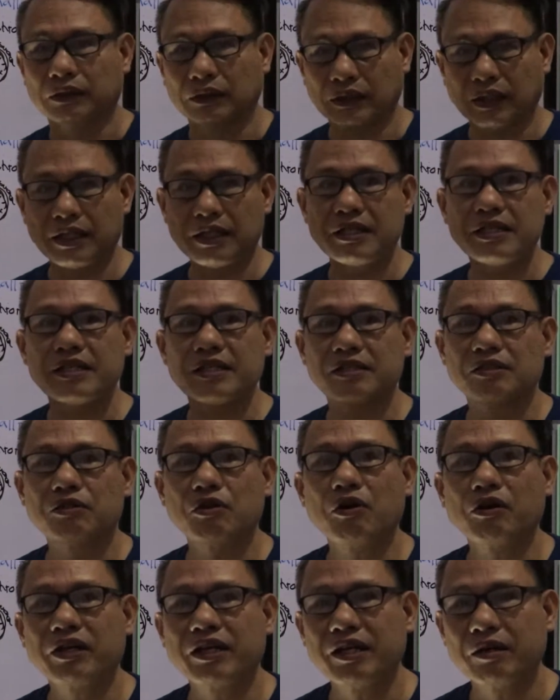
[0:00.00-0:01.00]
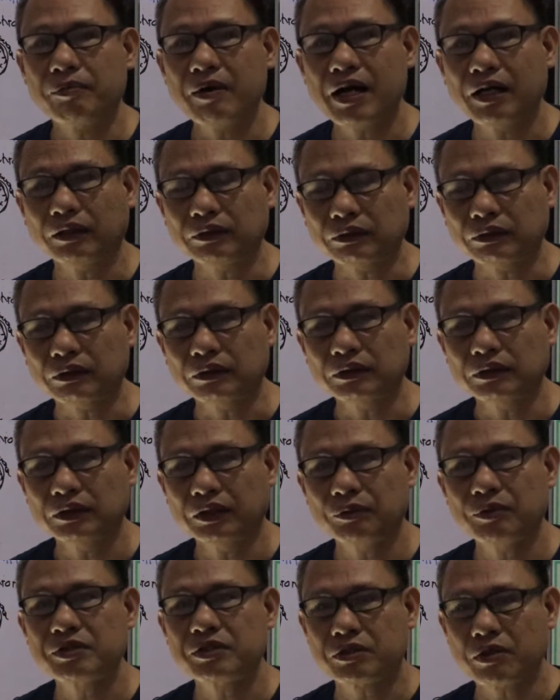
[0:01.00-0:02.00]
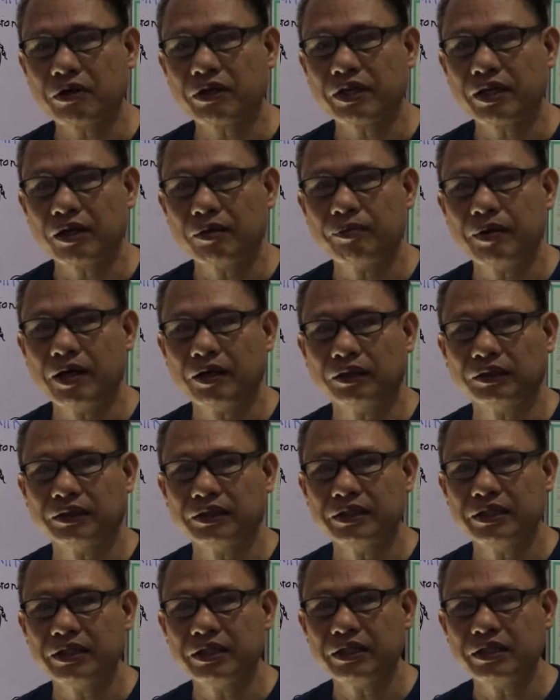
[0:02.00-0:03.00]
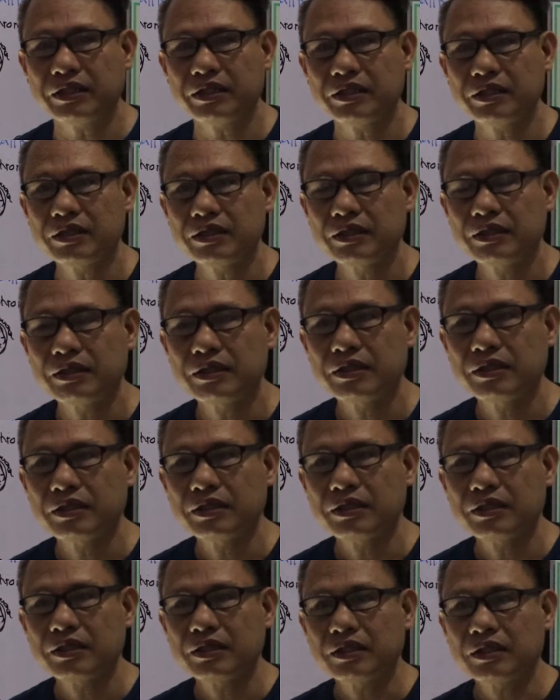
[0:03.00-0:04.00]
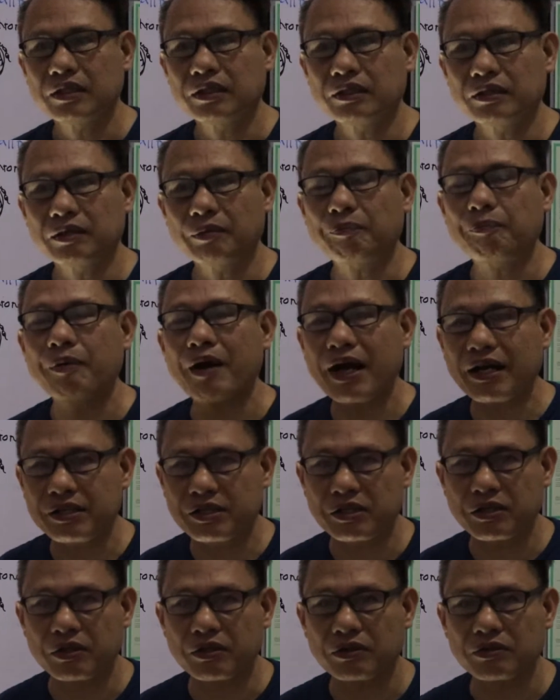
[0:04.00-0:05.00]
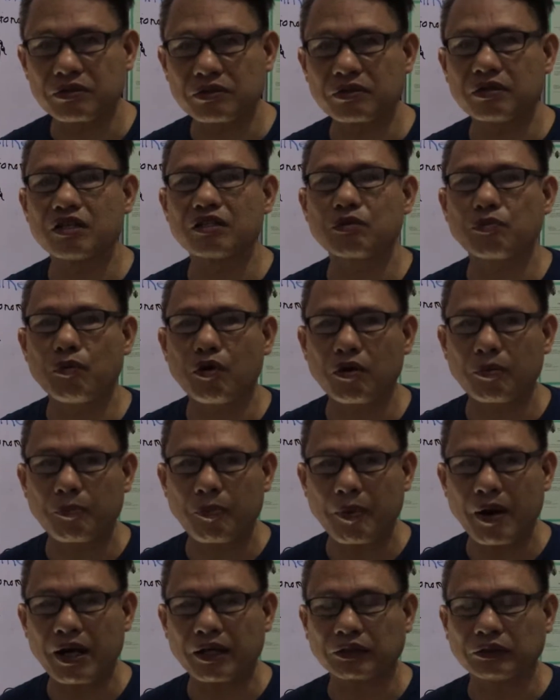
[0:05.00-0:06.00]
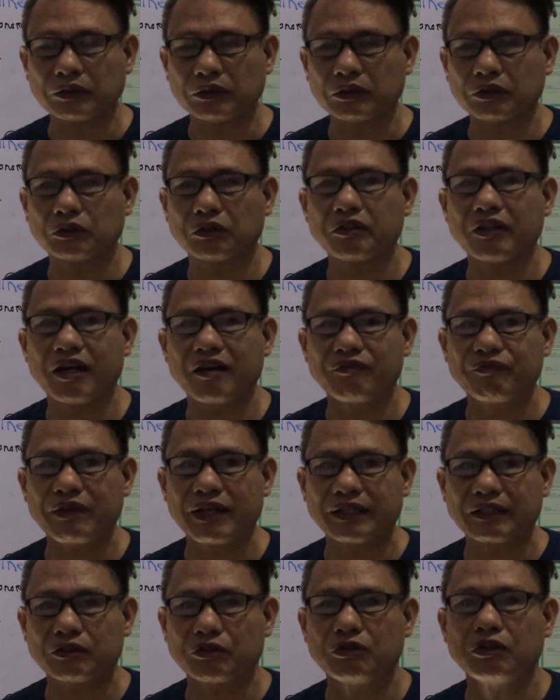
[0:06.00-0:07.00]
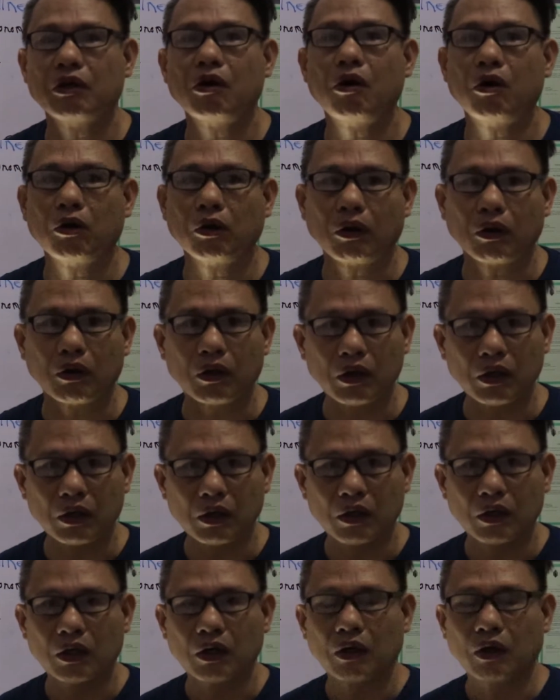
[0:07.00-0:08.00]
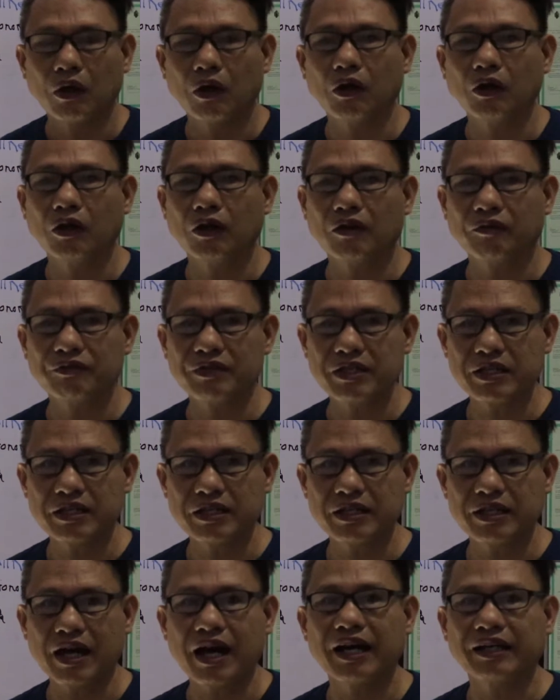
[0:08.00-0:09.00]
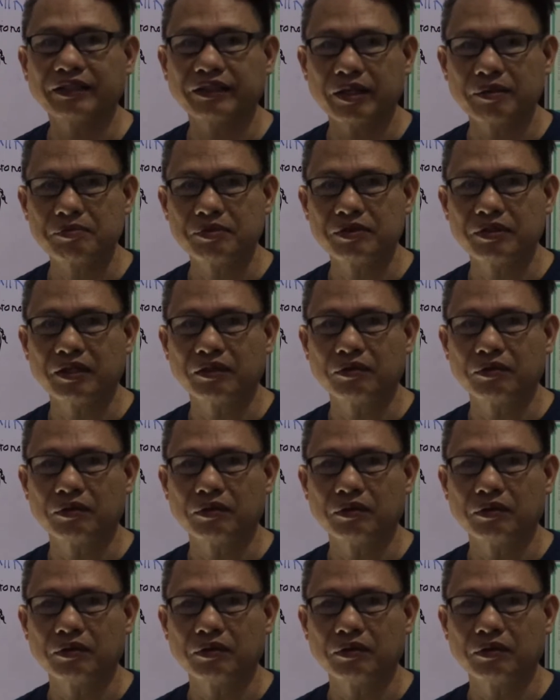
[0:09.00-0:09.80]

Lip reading: and he was talking about the fractions, the small fractions could affect to the whole of the items that